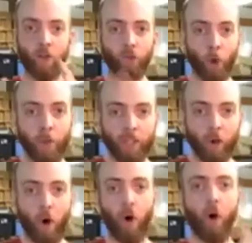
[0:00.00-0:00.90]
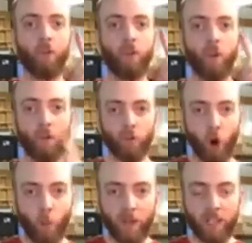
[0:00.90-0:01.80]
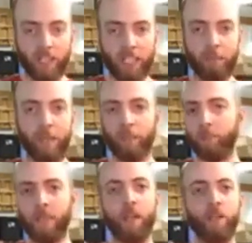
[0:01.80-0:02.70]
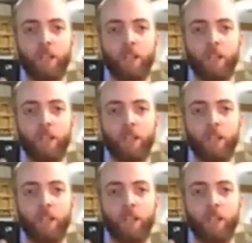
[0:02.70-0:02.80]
Nobody called. Nobody emailed me.